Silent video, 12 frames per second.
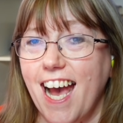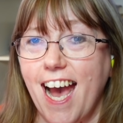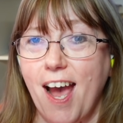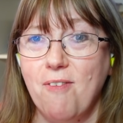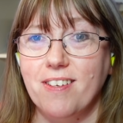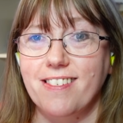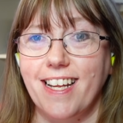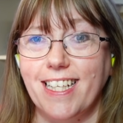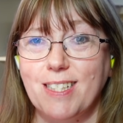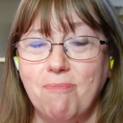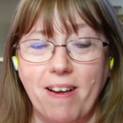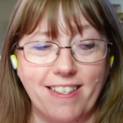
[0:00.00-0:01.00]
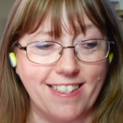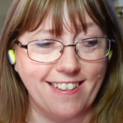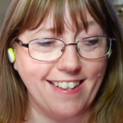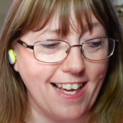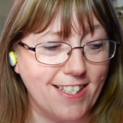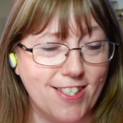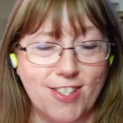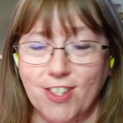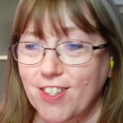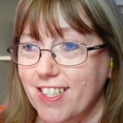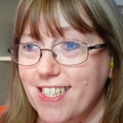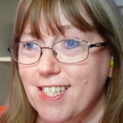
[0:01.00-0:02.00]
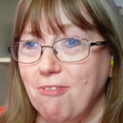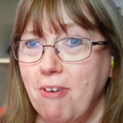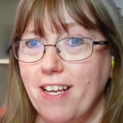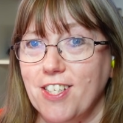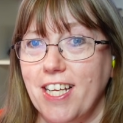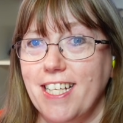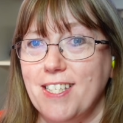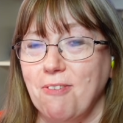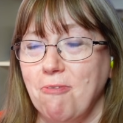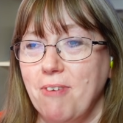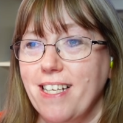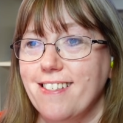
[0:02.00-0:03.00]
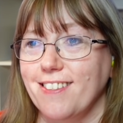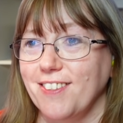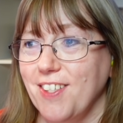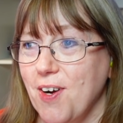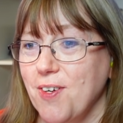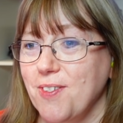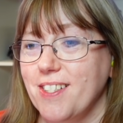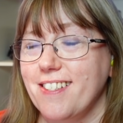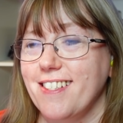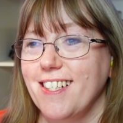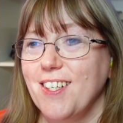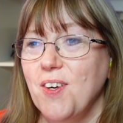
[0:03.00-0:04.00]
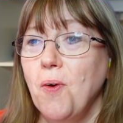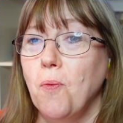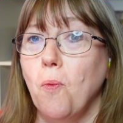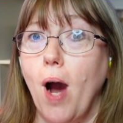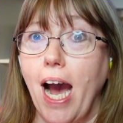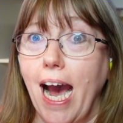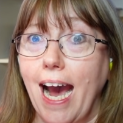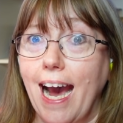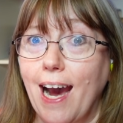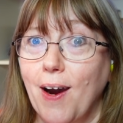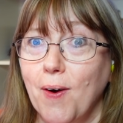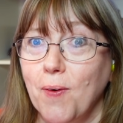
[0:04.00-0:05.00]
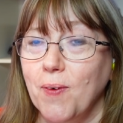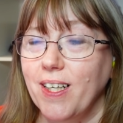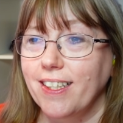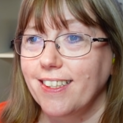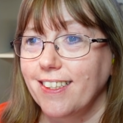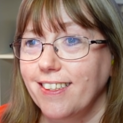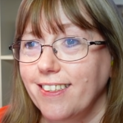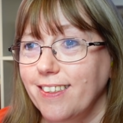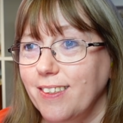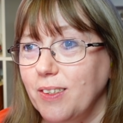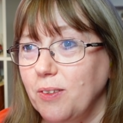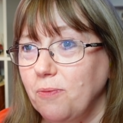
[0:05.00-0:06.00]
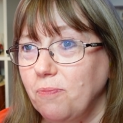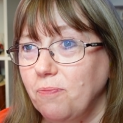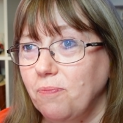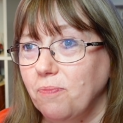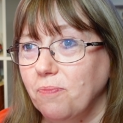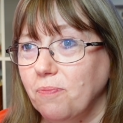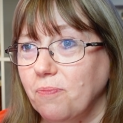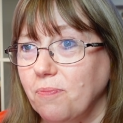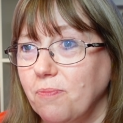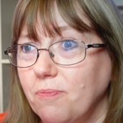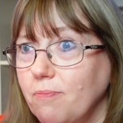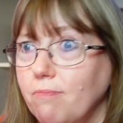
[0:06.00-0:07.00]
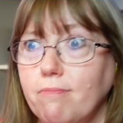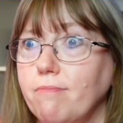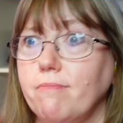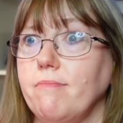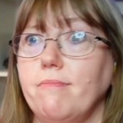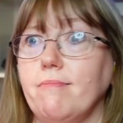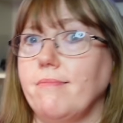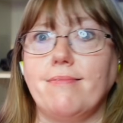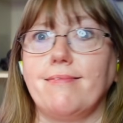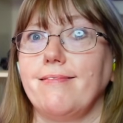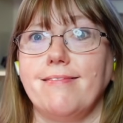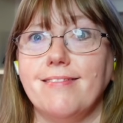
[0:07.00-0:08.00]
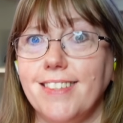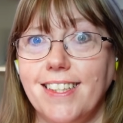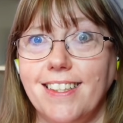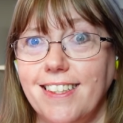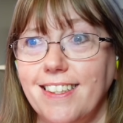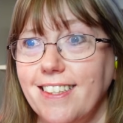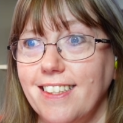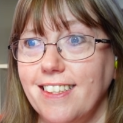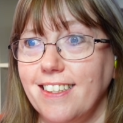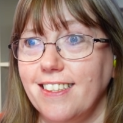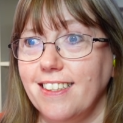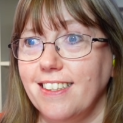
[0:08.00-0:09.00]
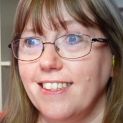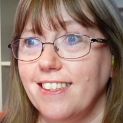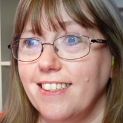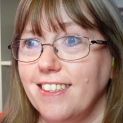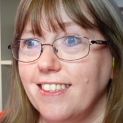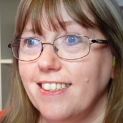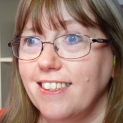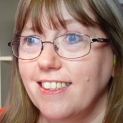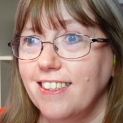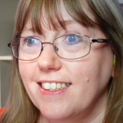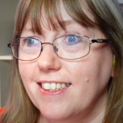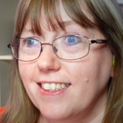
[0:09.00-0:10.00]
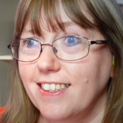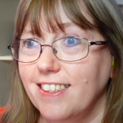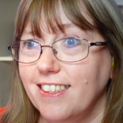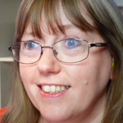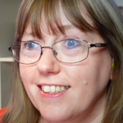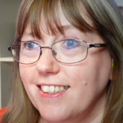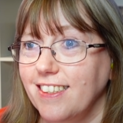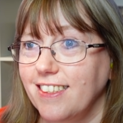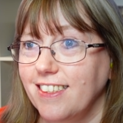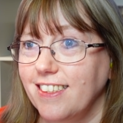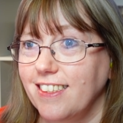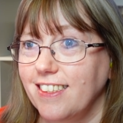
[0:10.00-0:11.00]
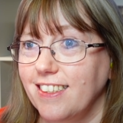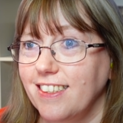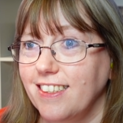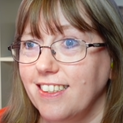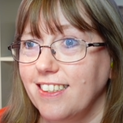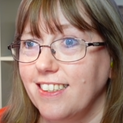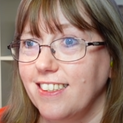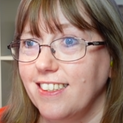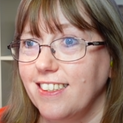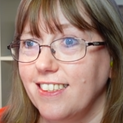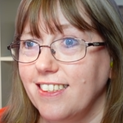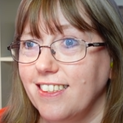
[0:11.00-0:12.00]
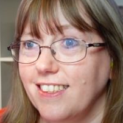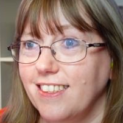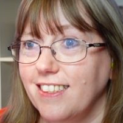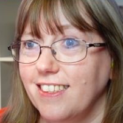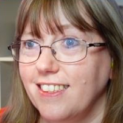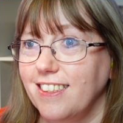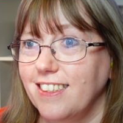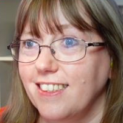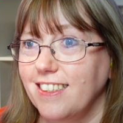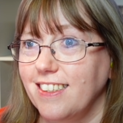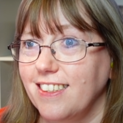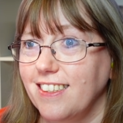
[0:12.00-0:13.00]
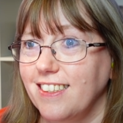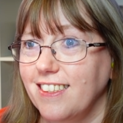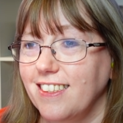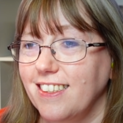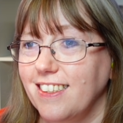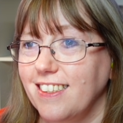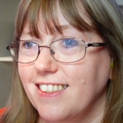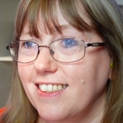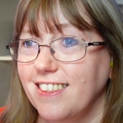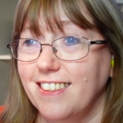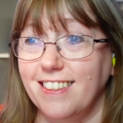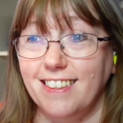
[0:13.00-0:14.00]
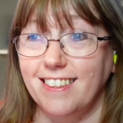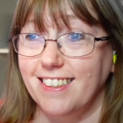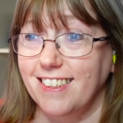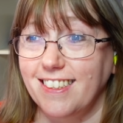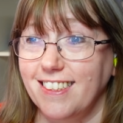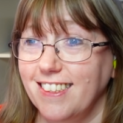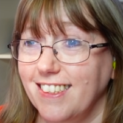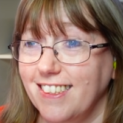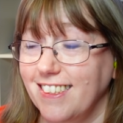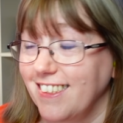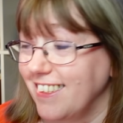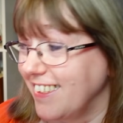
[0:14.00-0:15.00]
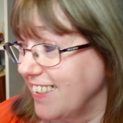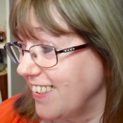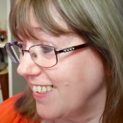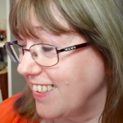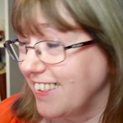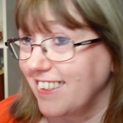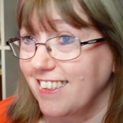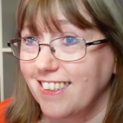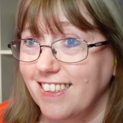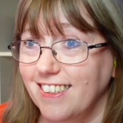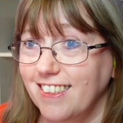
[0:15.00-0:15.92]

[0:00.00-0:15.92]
I wasn't expecting that sudden switch into whistle notes. Wow! Happy for you, no, yeah, even if I can't understand.